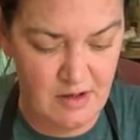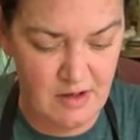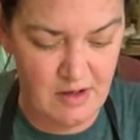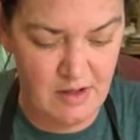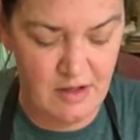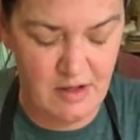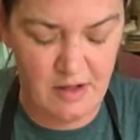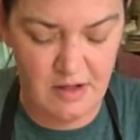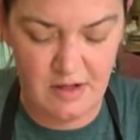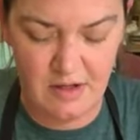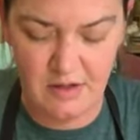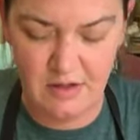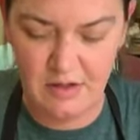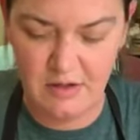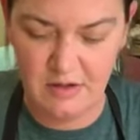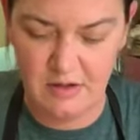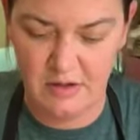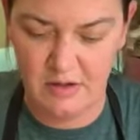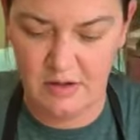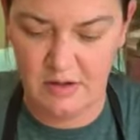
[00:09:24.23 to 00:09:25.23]
And
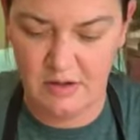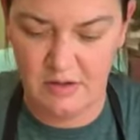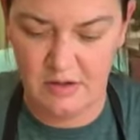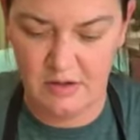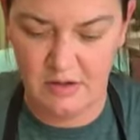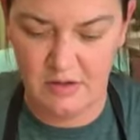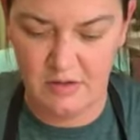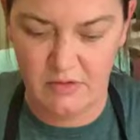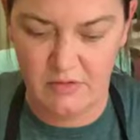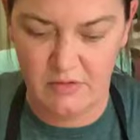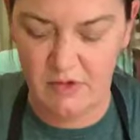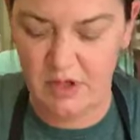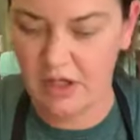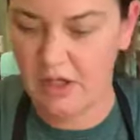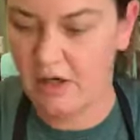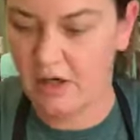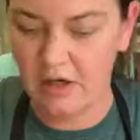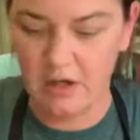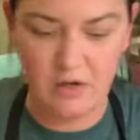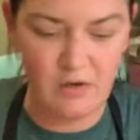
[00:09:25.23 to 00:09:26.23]
then
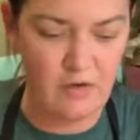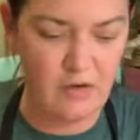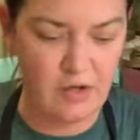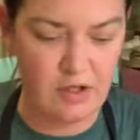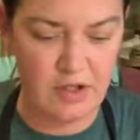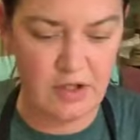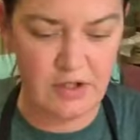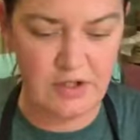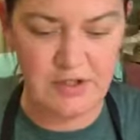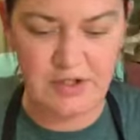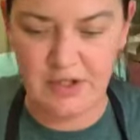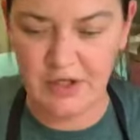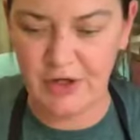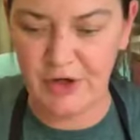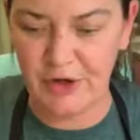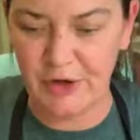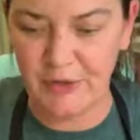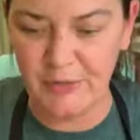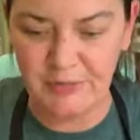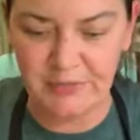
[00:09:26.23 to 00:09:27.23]
we are going
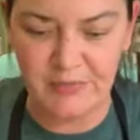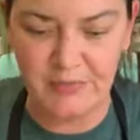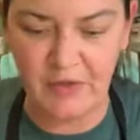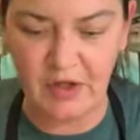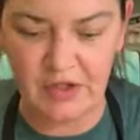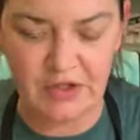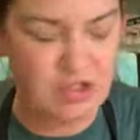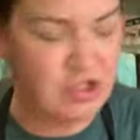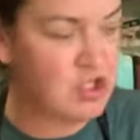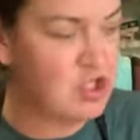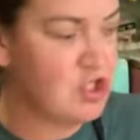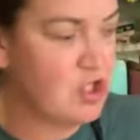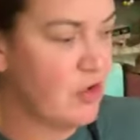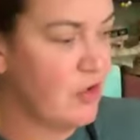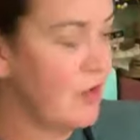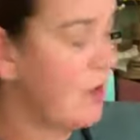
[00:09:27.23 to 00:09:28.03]
to, I'll just